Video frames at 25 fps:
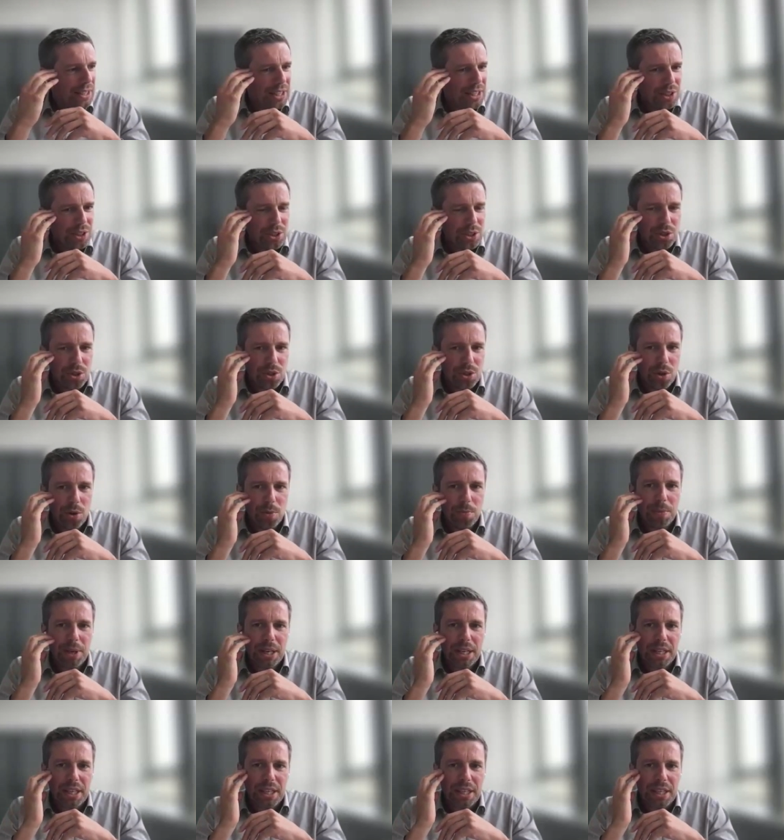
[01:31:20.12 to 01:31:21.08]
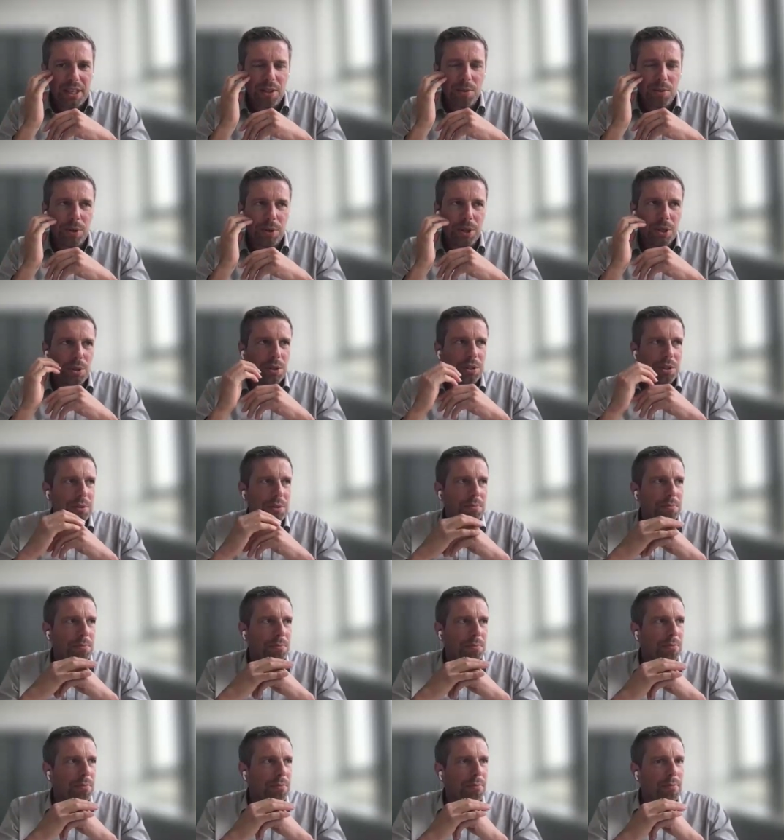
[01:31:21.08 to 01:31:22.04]
there's so many, we call
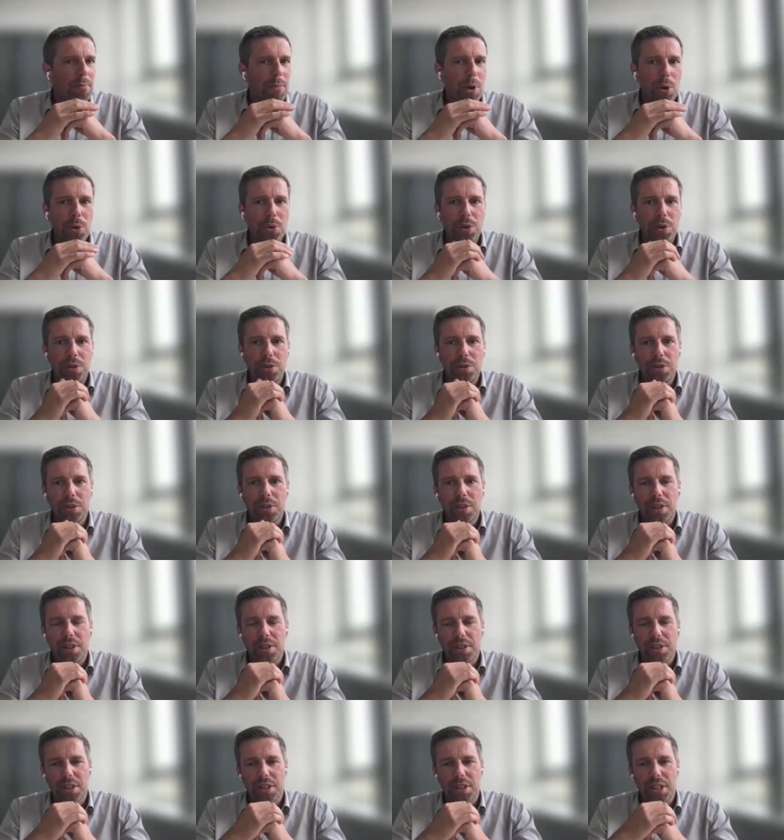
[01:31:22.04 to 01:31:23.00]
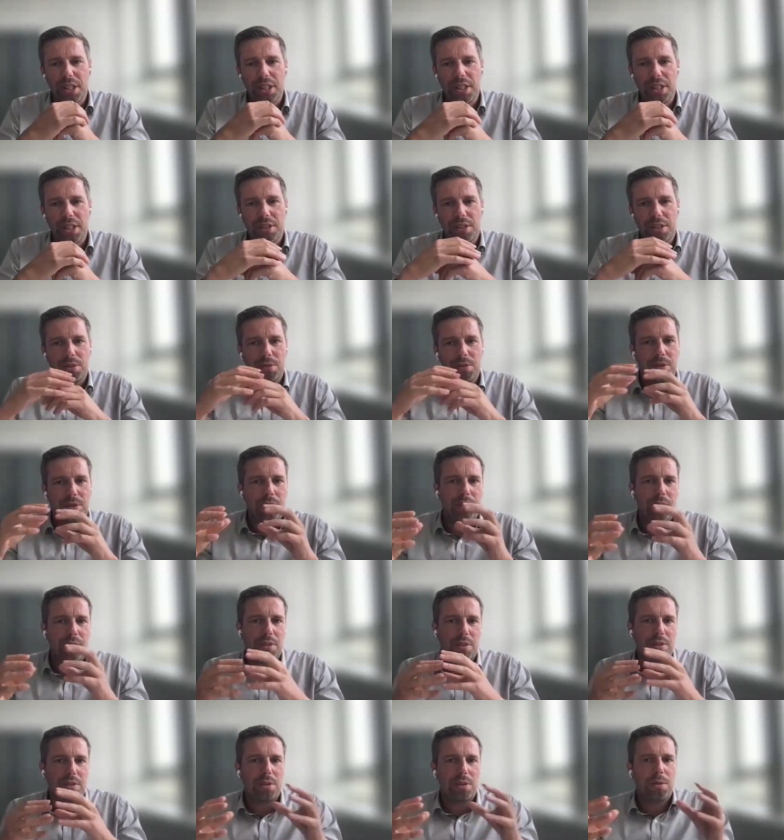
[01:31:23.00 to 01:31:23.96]
them mononuclear cells, so
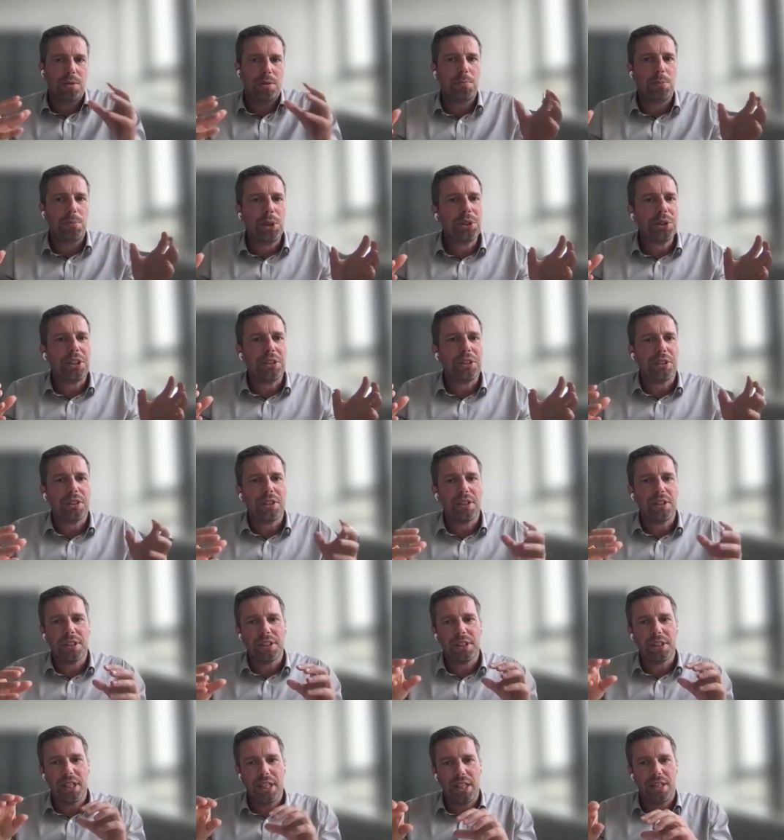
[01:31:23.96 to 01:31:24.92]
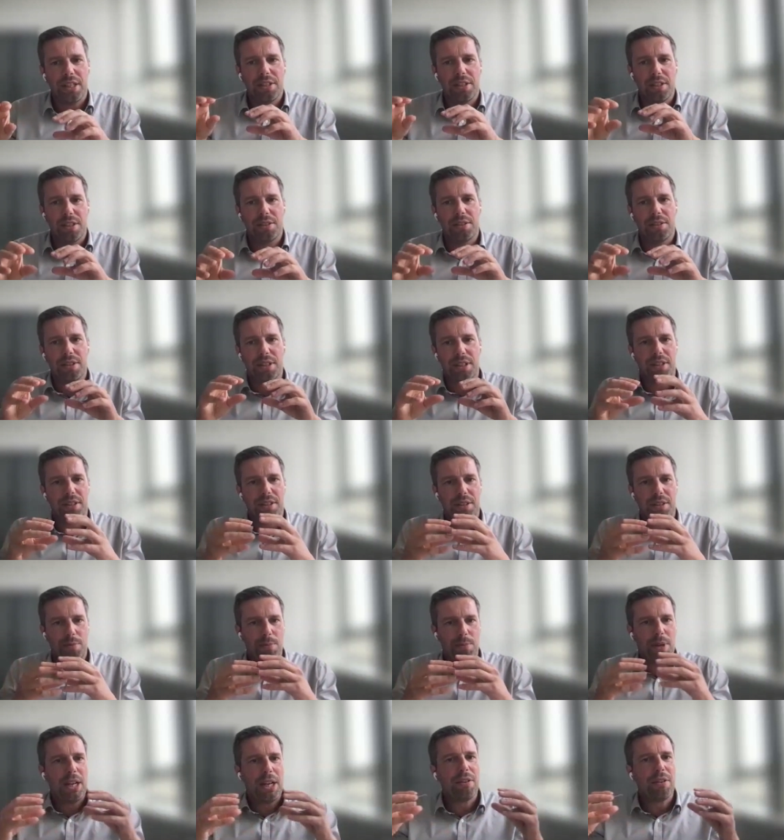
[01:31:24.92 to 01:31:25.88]
the multinuclear cells, or the
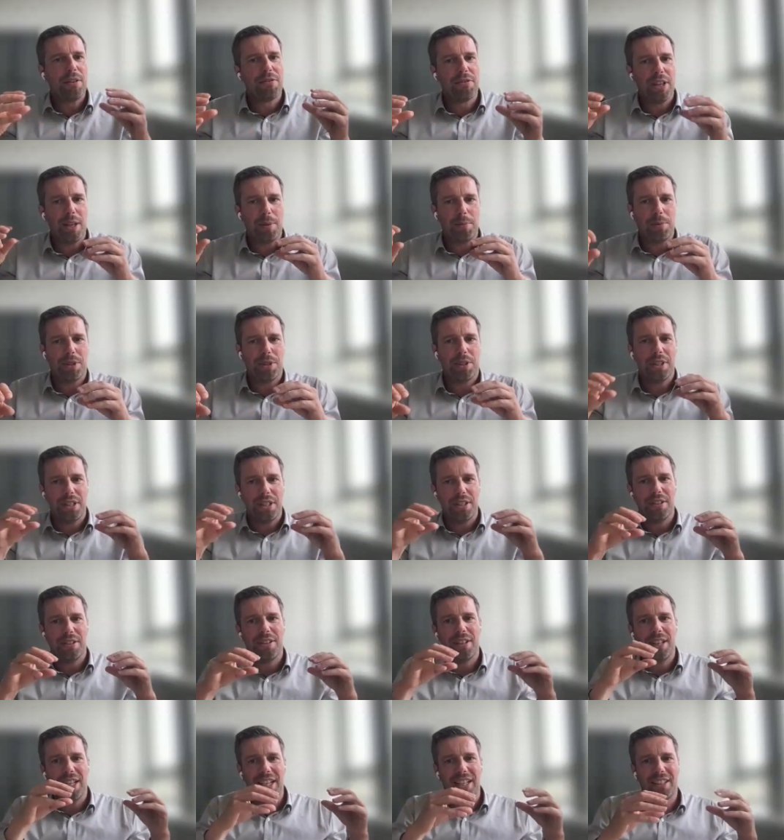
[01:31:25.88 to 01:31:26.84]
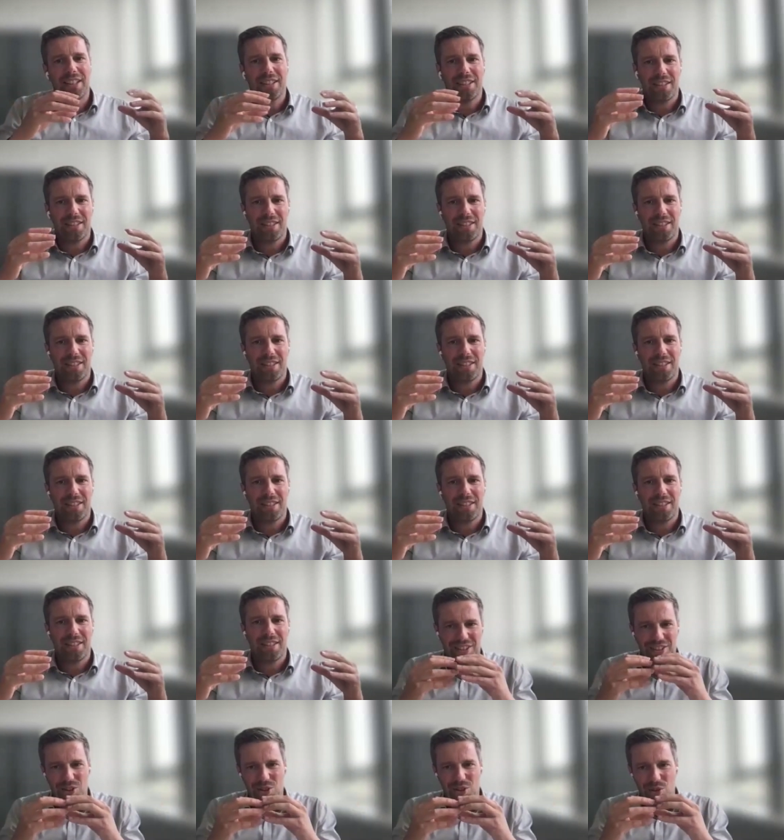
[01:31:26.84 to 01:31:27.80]
myofibers that are
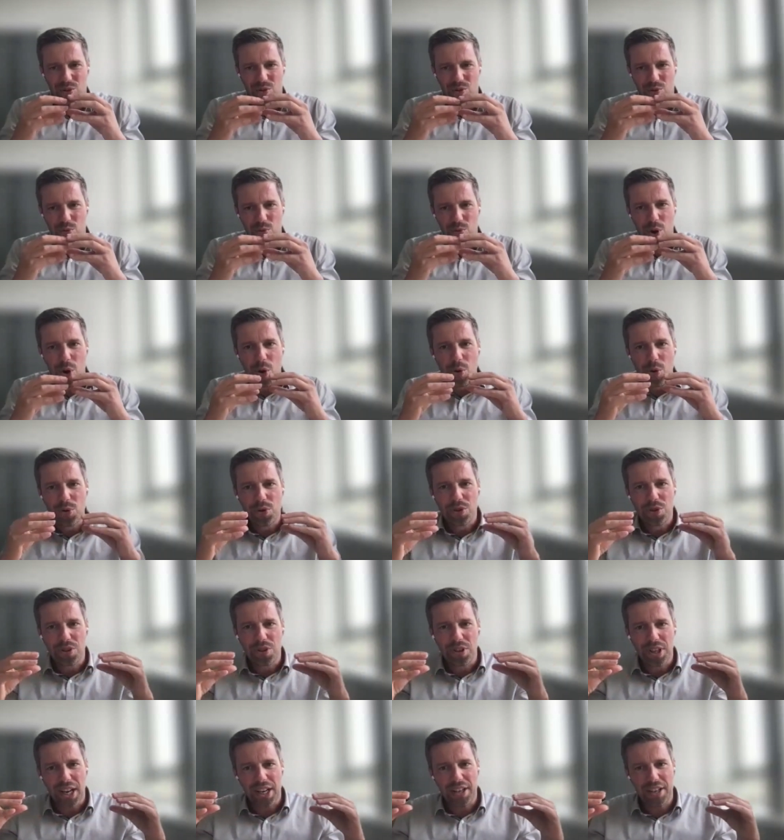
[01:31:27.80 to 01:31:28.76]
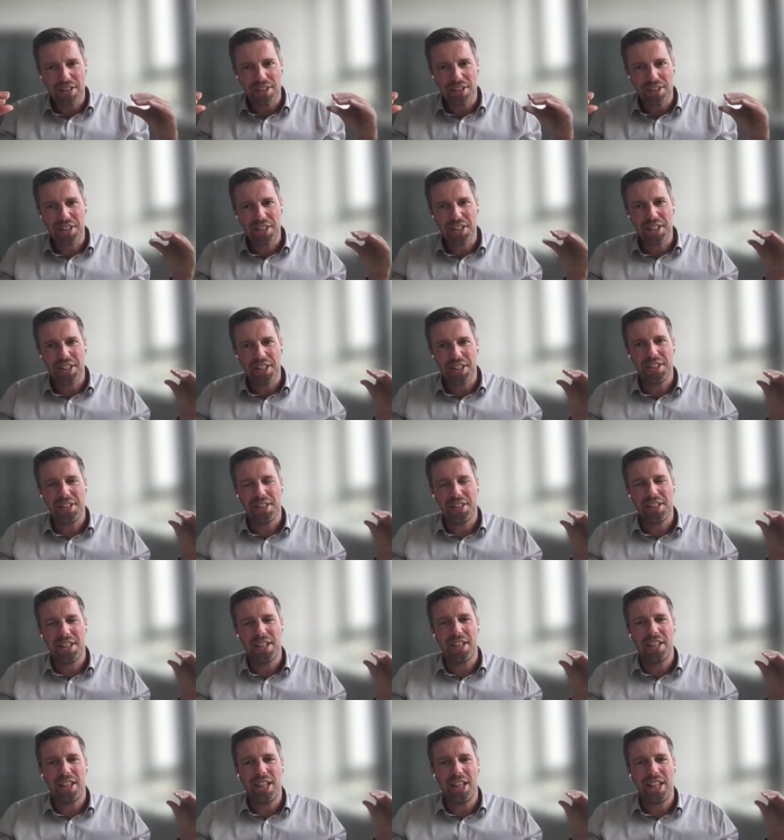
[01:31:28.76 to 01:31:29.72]
like grown together
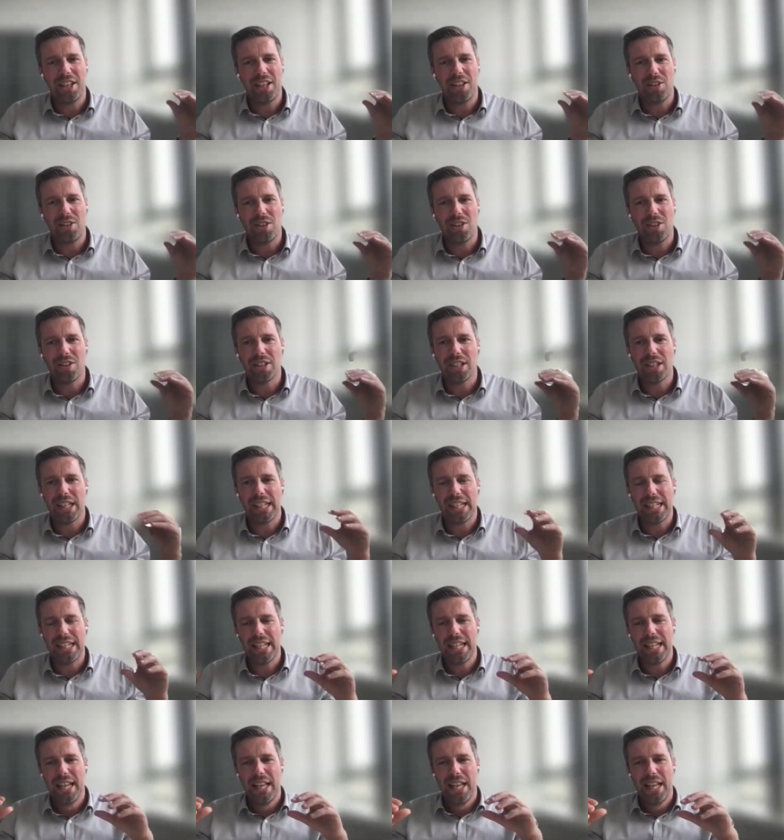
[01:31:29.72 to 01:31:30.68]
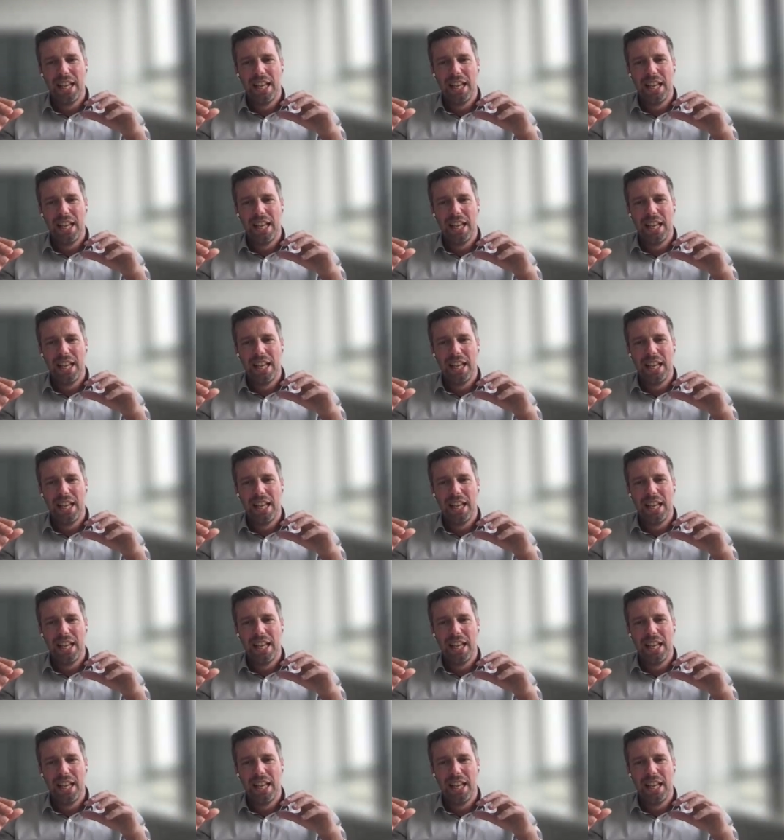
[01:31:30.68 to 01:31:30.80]
cells in a long line.